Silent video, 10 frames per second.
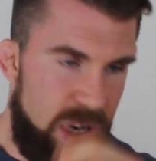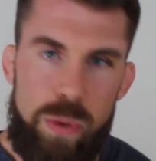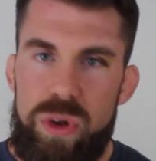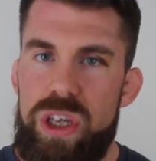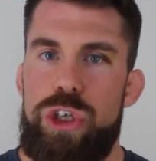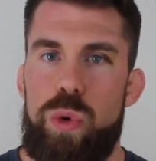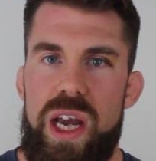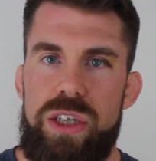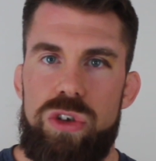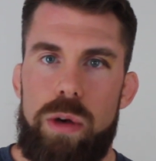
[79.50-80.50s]
I really enjoy
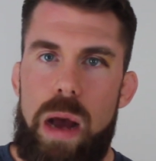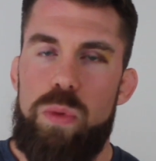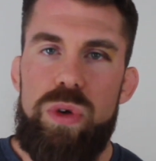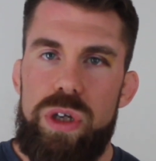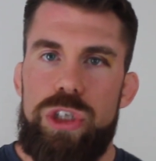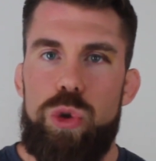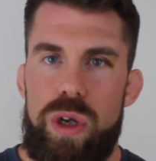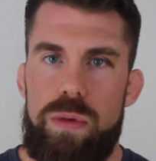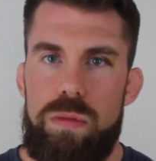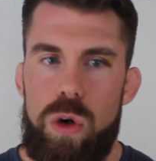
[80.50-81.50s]
answering them. I really
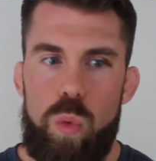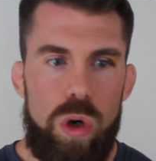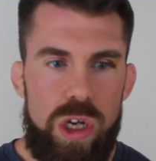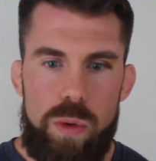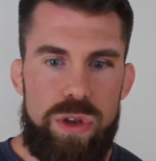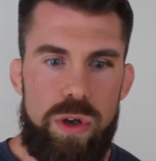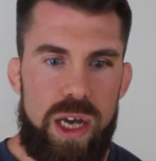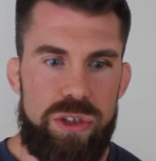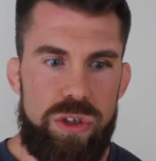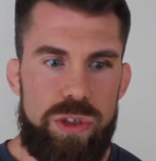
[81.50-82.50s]
enjoy you know working with you
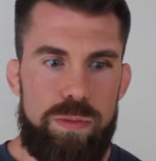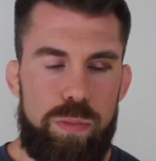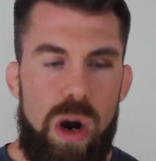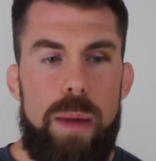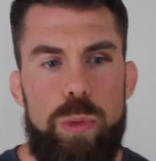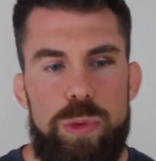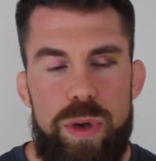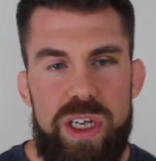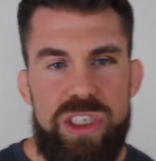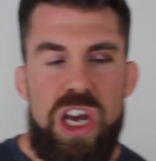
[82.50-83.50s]
guys on these problems
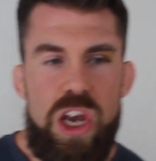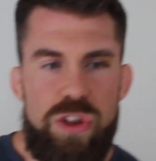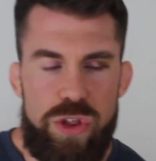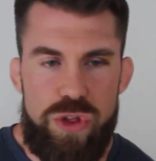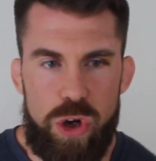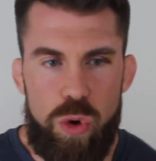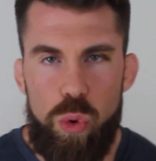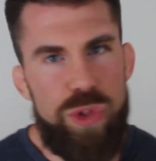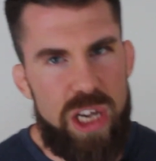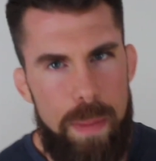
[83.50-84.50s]
because the, the
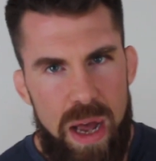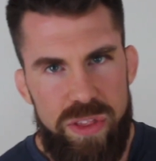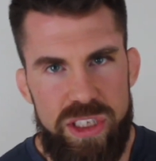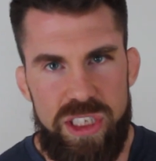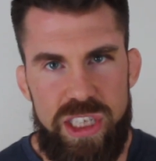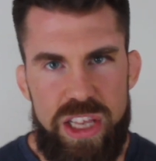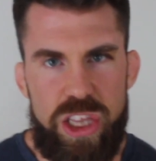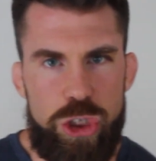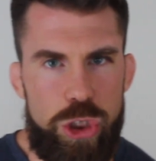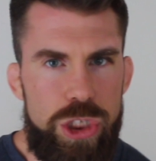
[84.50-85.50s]
cool thing about this is that
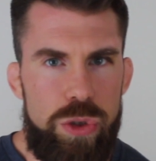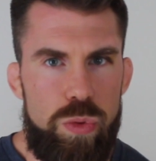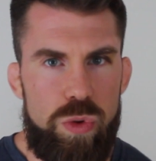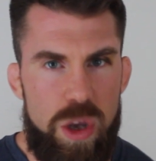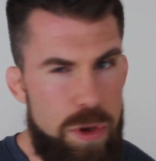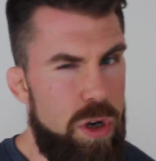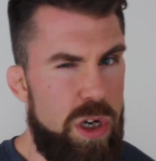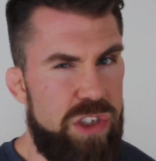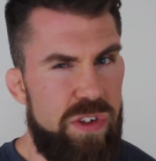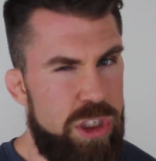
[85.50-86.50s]
the jiu-jitsu
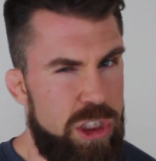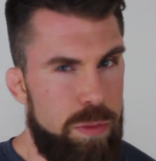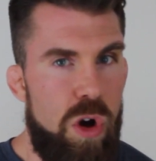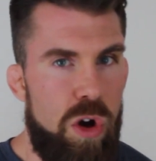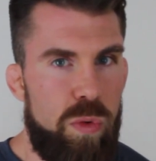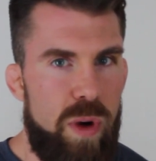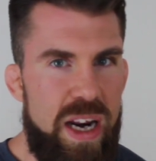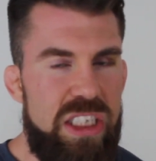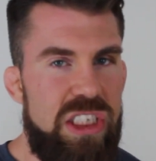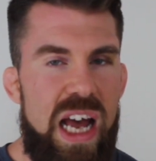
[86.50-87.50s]
community is very small,
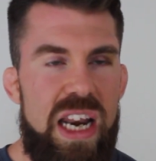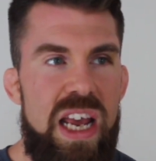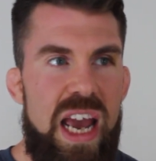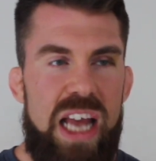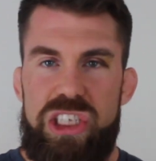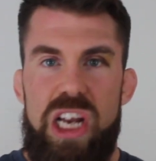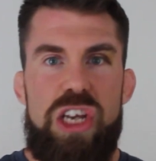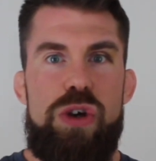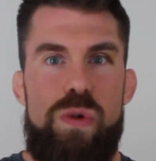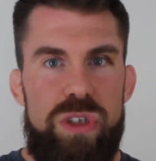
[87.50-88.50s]
right? It's not it's not
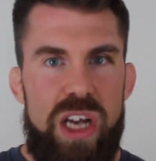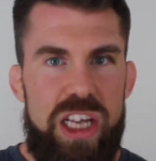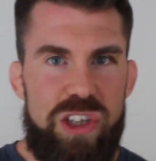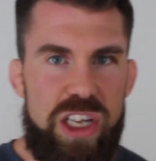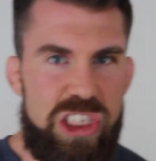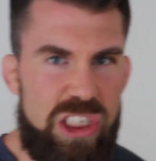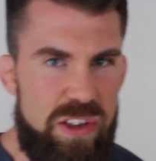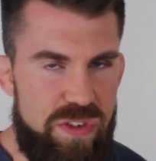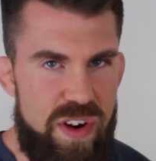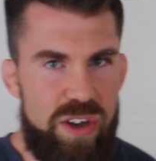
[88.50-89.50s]
huge. It's it's
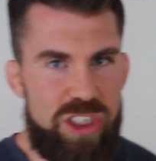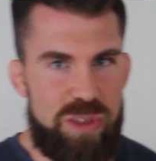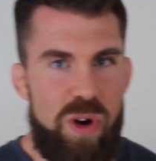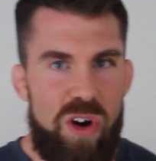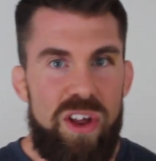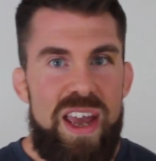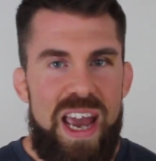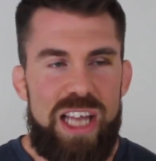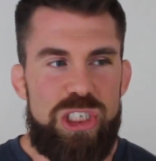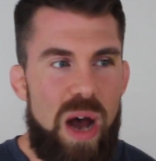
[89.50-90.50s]
it's very small.
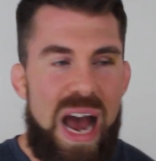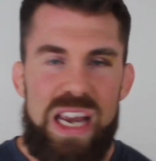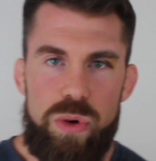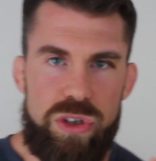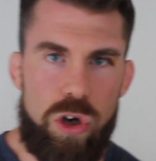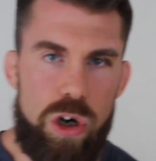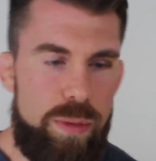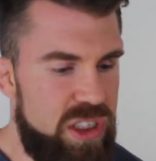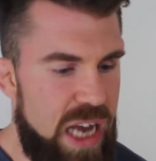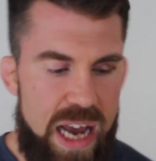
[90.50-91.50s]
And so I go to
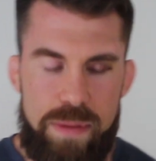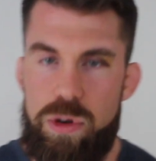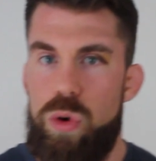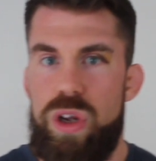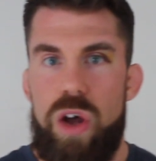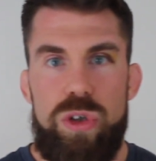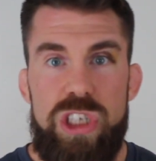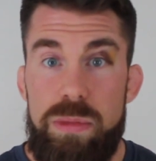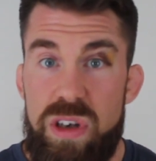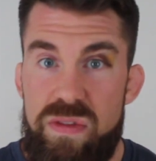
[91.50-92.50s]
tournaments, I go to other
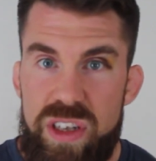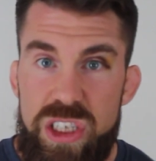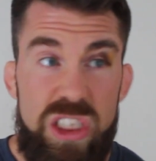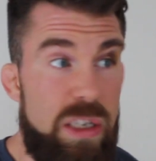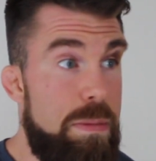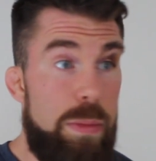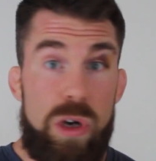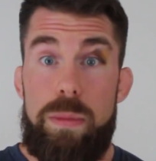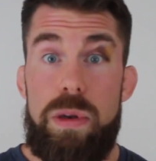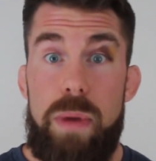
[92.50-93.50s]
gyms and visit. Some people
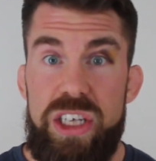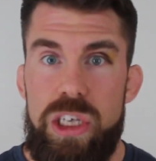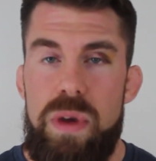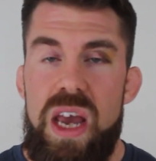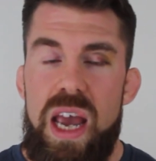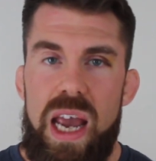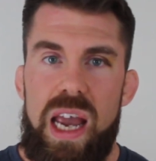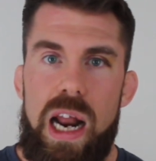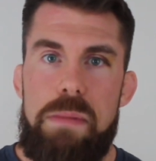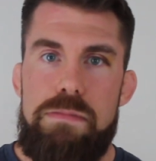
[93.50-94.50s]
come to my gym
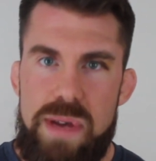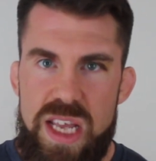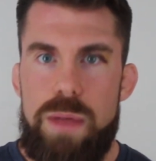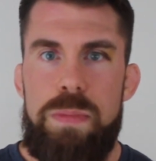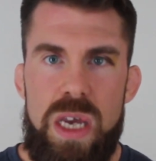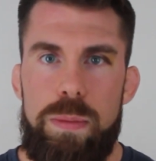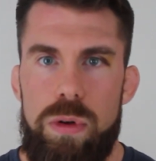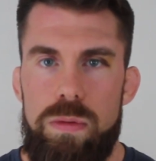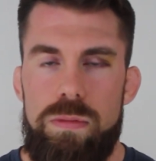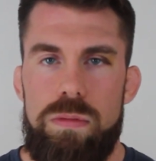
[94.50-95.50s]
and I meet the
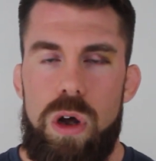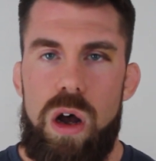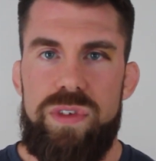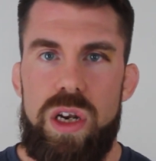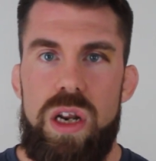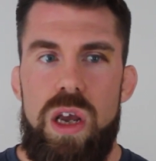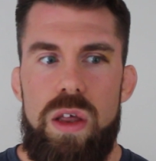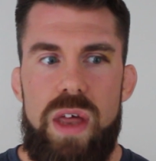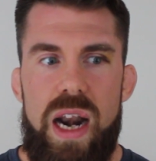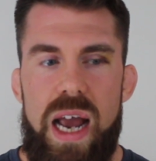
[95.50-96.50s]
people often
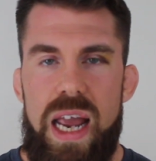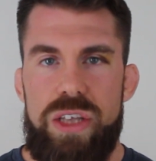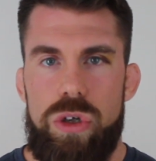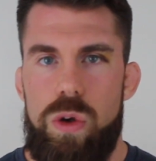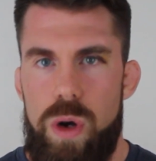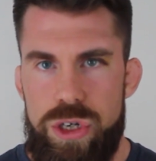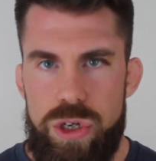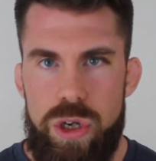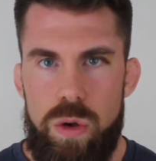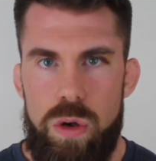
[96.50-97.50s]
that I answered a
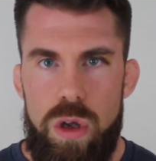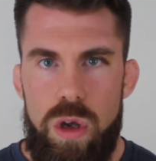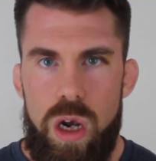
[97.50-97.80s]
question to.